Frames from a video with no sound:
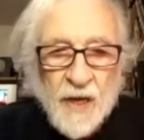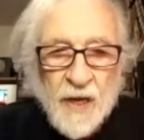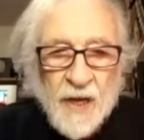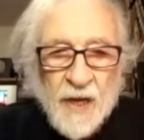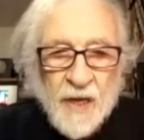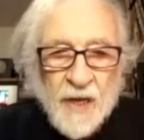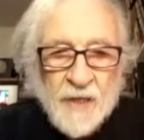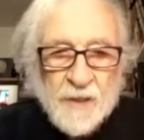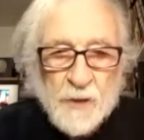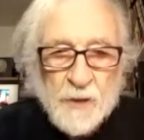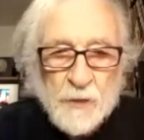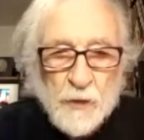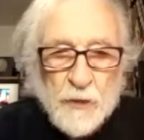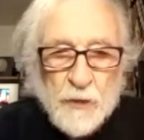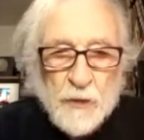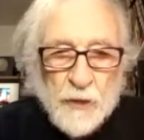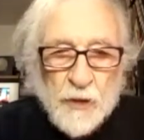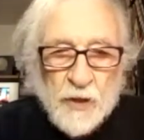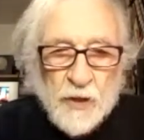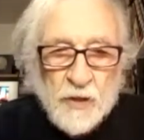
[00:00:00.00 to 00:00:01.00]
And in the
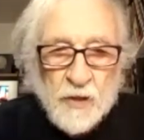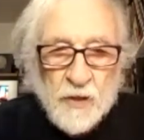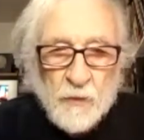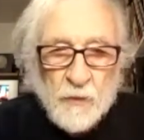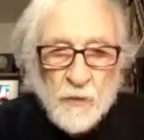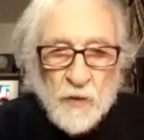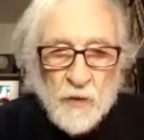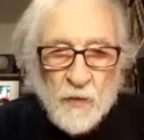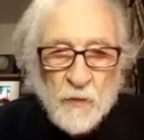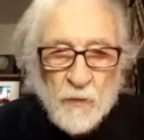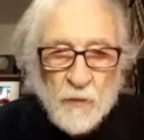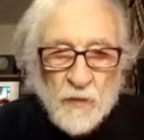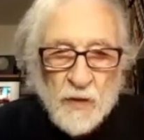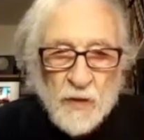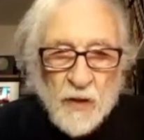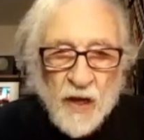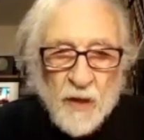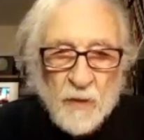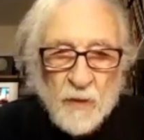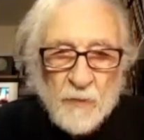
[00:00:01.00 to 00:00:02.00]
theater, well, with
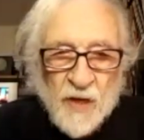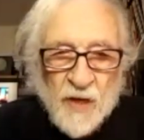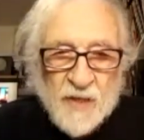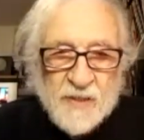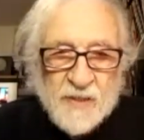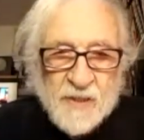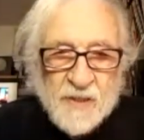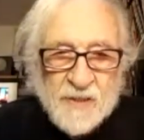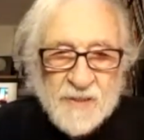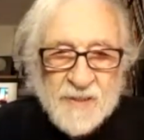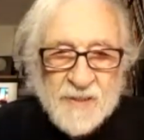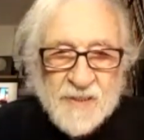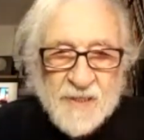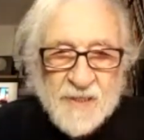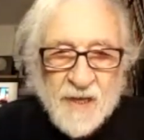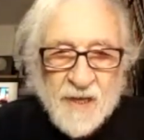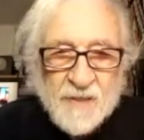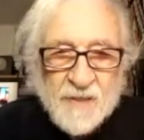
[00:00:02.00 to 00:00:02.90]
Lyle Baskin's set